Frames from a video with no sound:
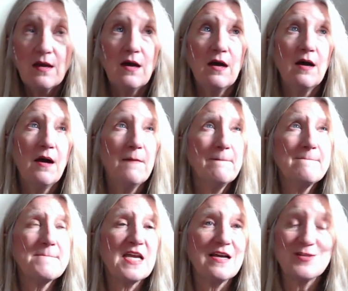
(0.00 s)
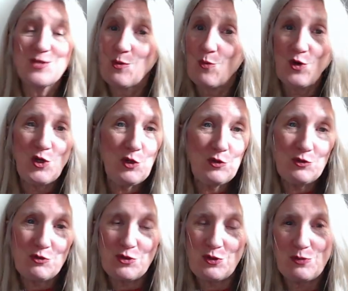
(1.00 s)
um, because there were no
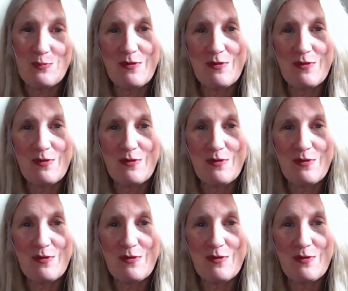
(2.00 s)
youtube